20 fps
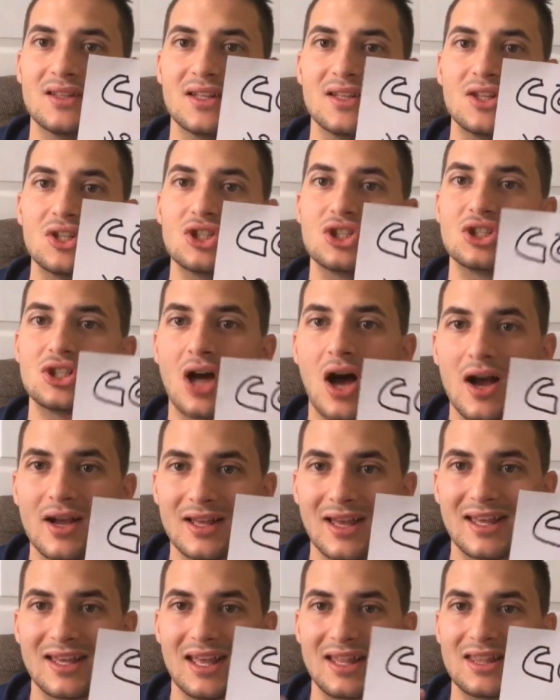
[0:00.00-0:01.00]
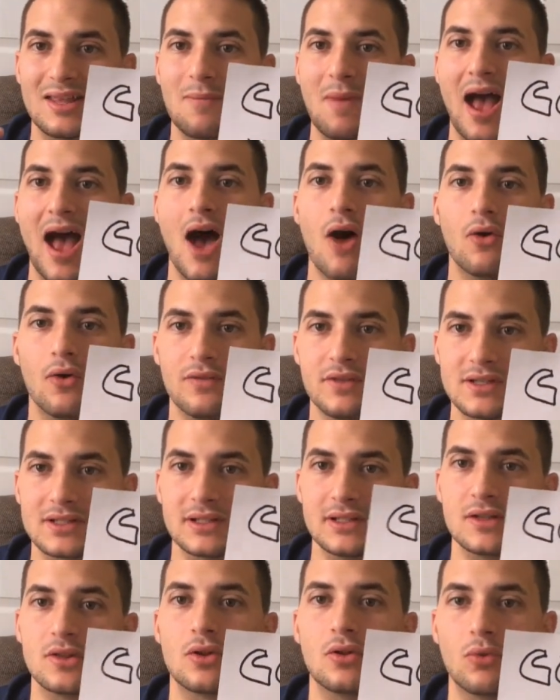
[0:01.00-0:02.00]
Did the shock get them out of
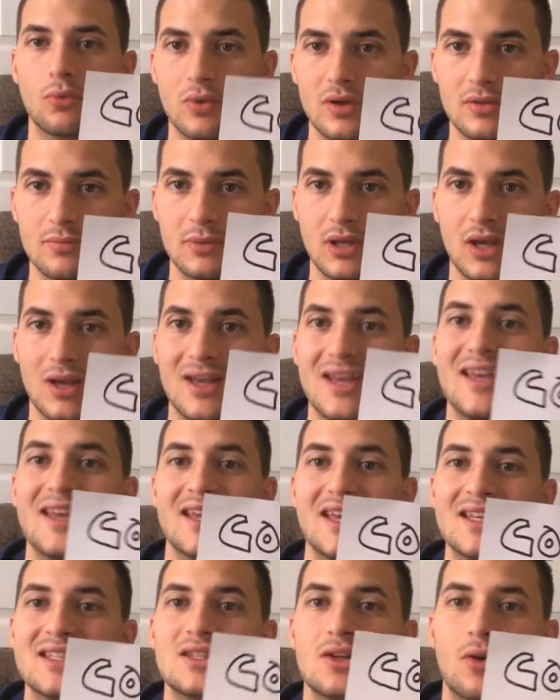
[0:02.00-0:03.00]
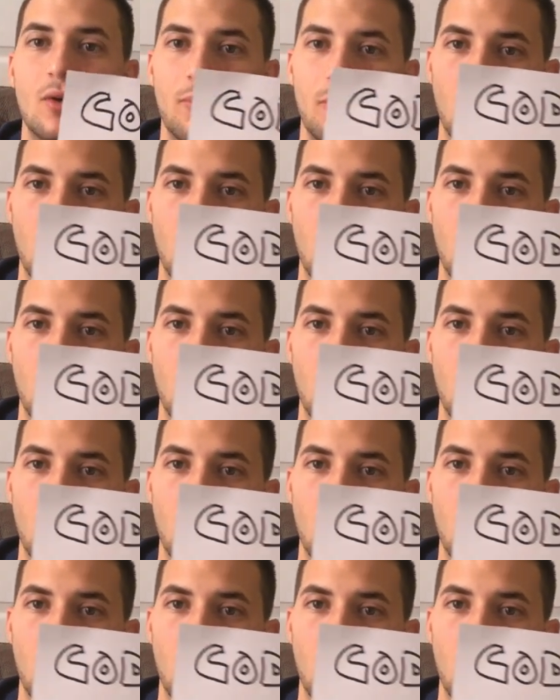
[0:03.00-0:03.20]
this lethal arrhythmia? Is there a